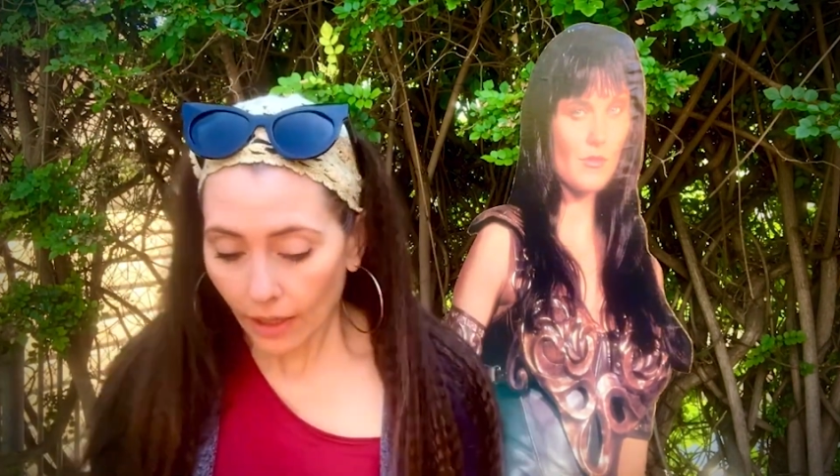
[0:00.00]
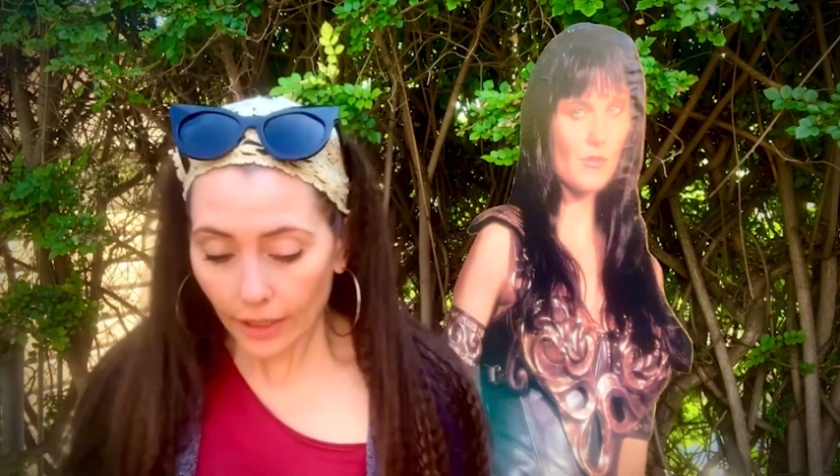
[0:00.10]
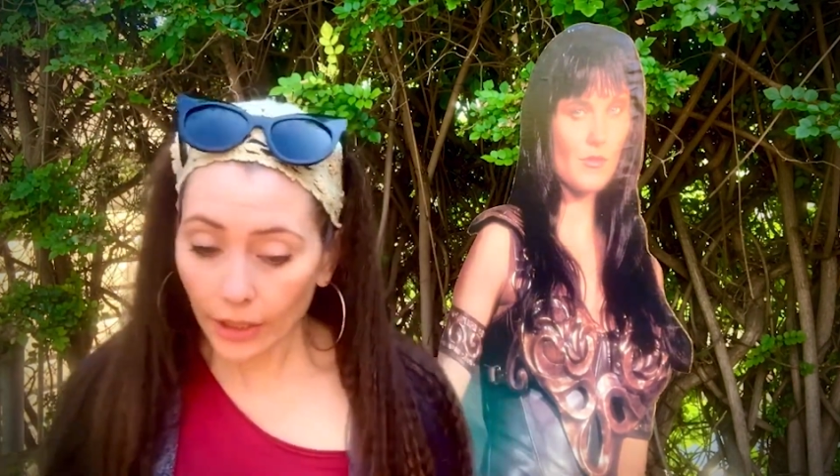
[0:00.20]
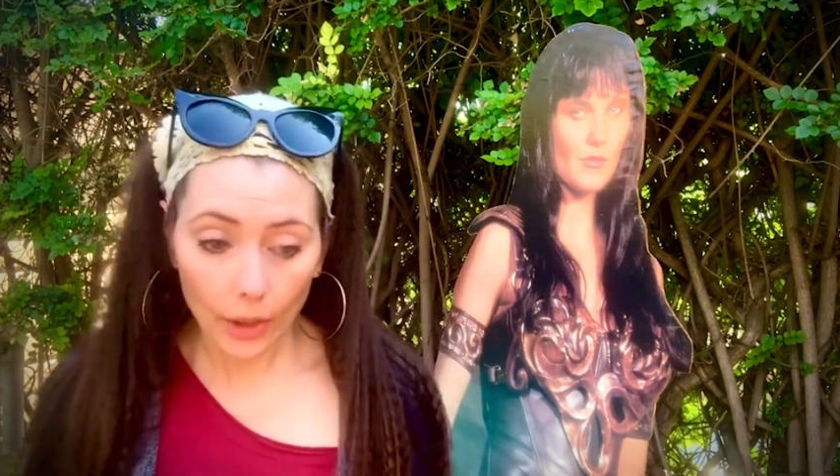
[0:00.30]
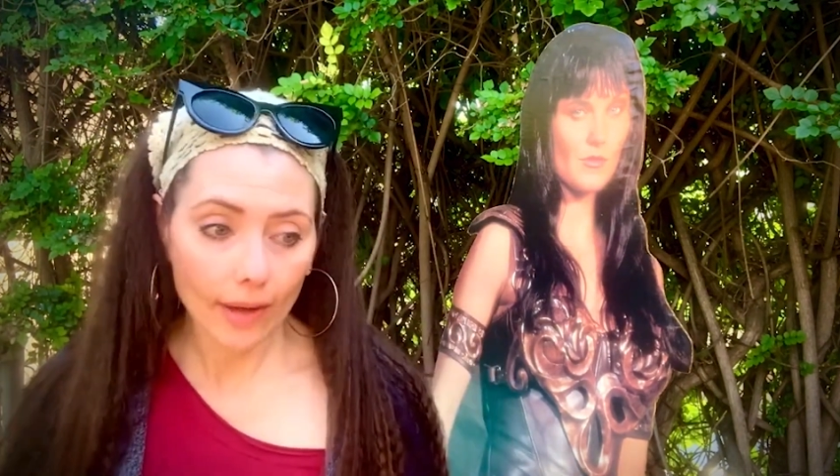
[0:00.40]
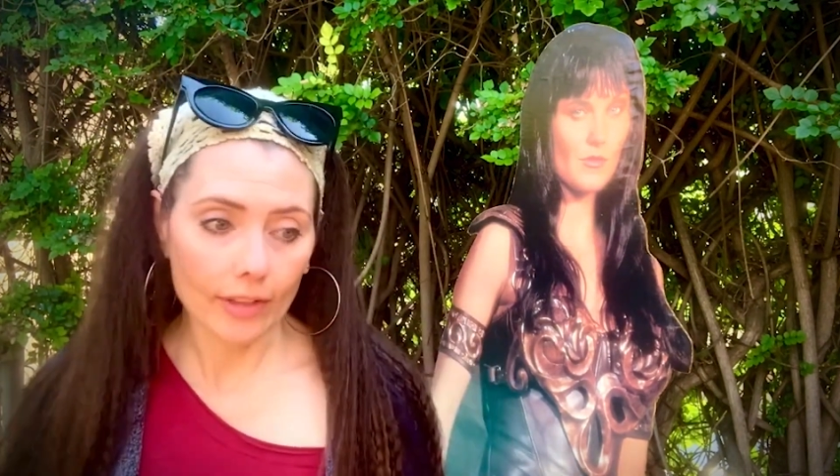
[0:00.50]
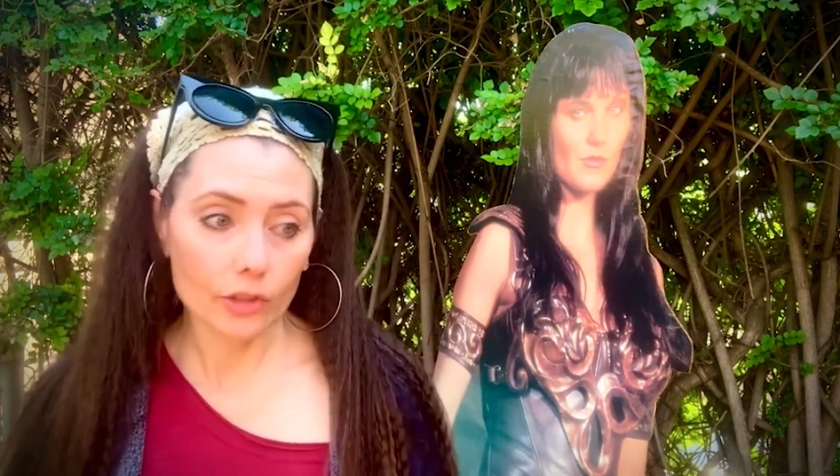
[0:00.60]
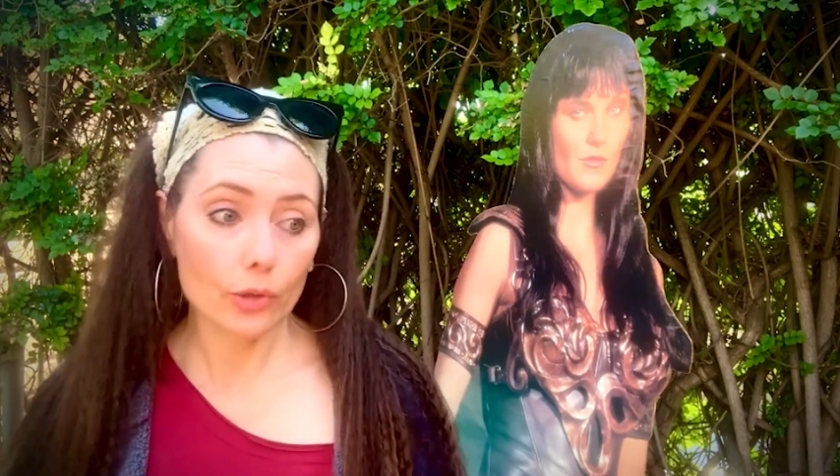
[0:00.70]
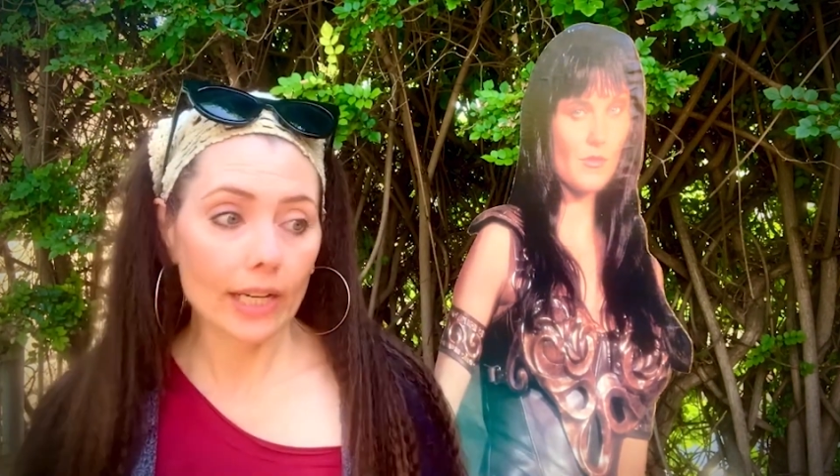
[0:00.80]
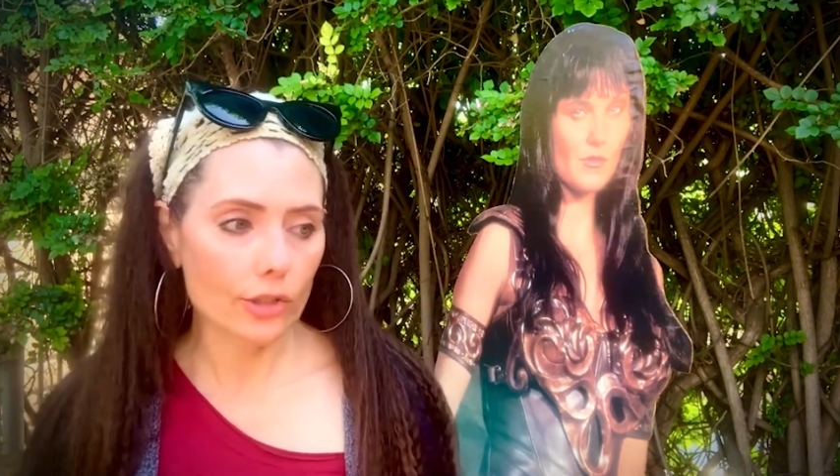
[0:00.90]
you know, having
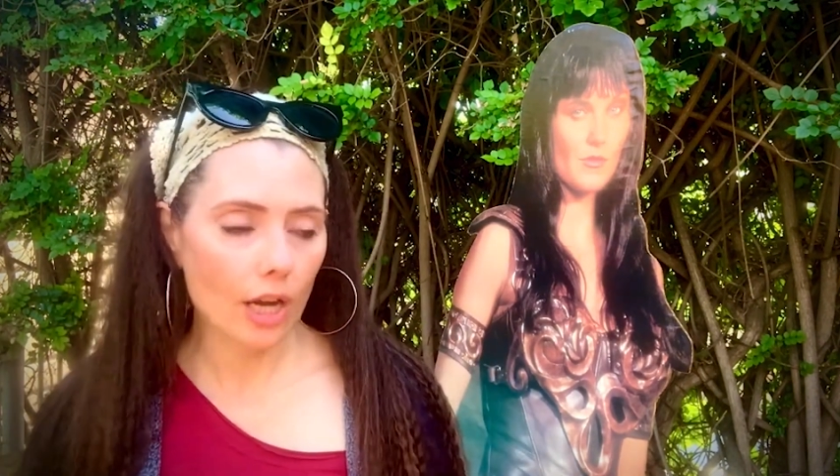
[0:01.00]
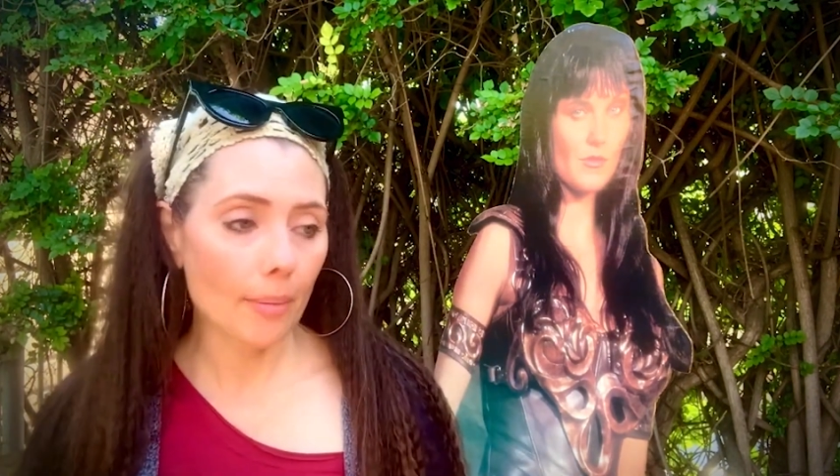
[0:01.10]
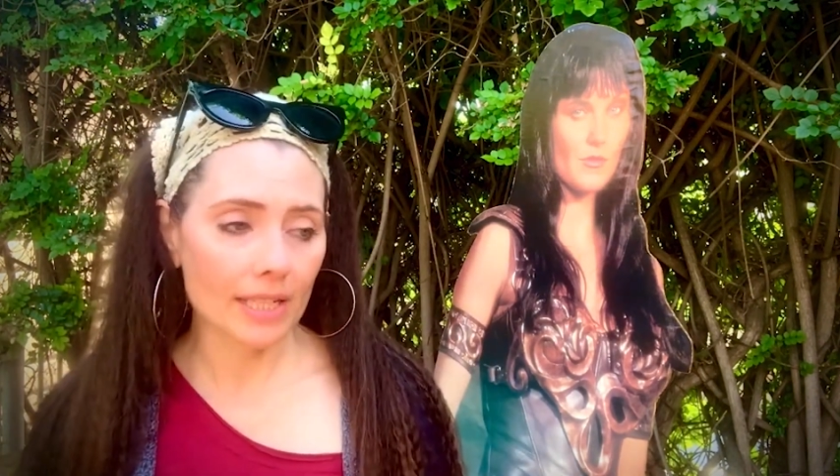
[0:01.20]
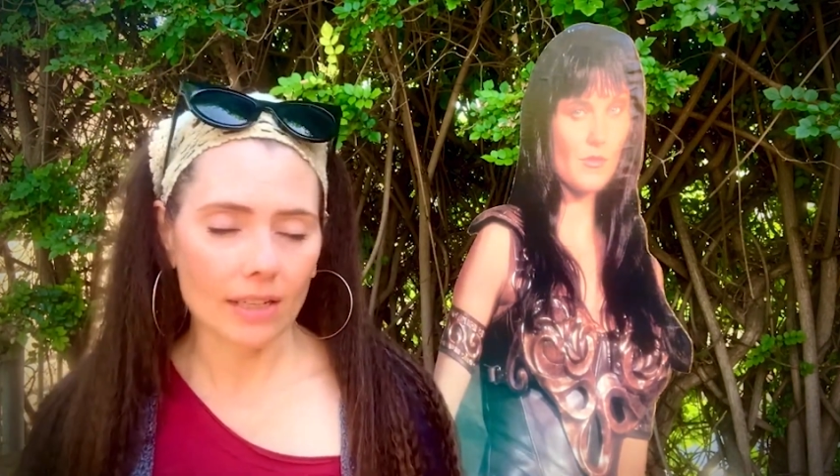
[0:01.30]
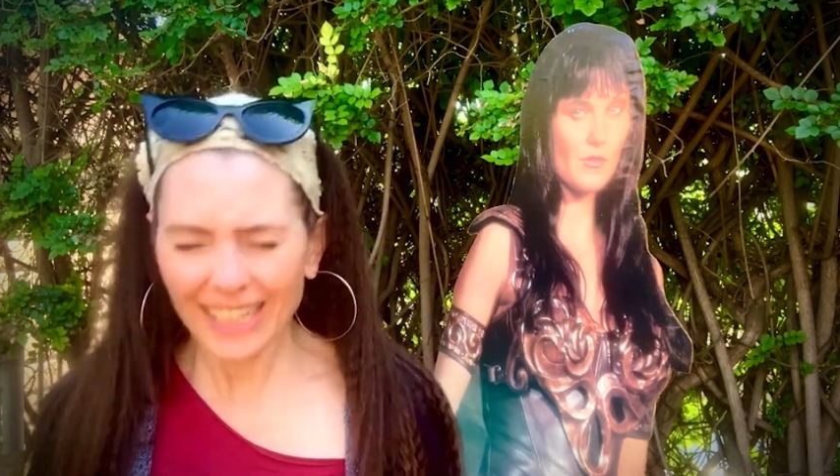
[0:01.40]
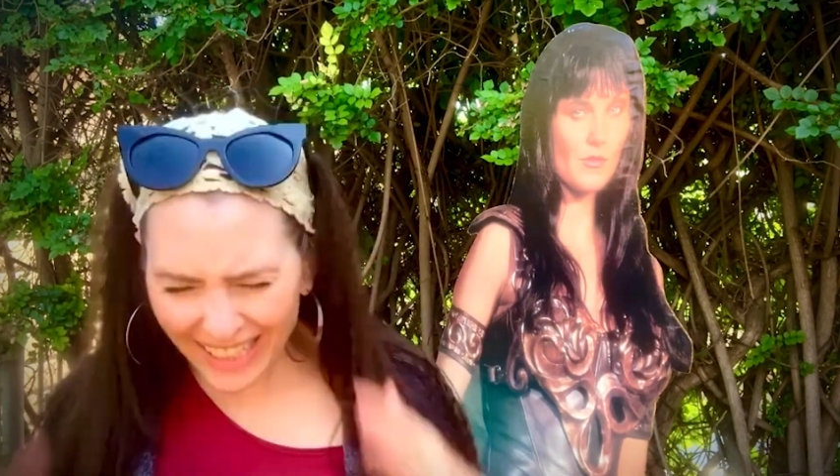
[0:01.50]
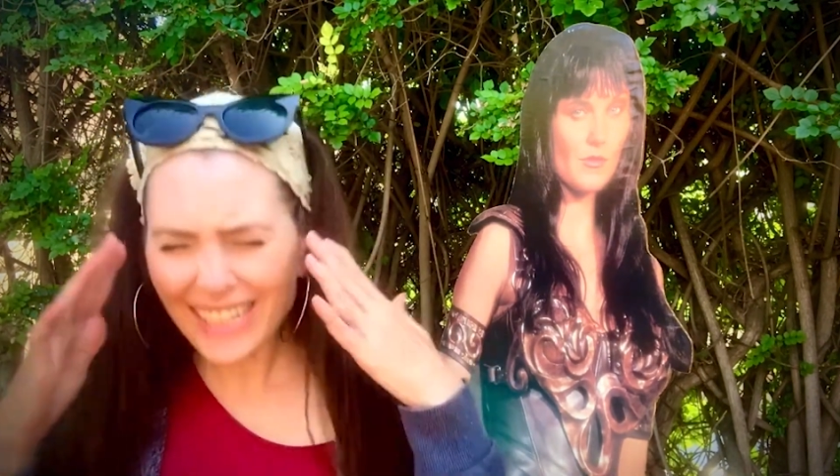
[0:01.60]
strangers comment on it.